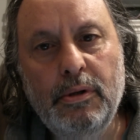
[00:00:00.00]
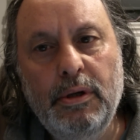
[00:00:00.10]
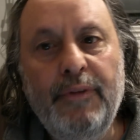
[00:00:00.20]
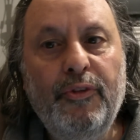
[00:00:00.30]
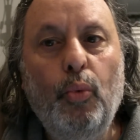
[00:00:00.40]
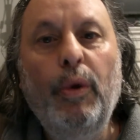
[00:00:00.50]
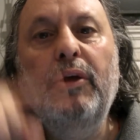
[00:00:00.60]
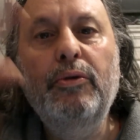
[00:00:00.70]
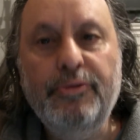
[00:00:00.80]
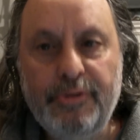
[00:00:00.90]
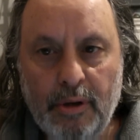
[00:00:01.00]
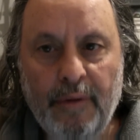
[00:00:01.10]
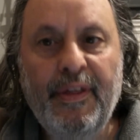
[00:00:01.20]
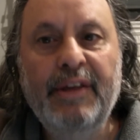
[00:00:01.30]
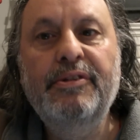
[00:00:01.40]
in the wheels
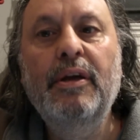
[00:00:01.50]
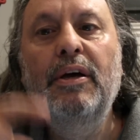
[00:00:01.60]
of that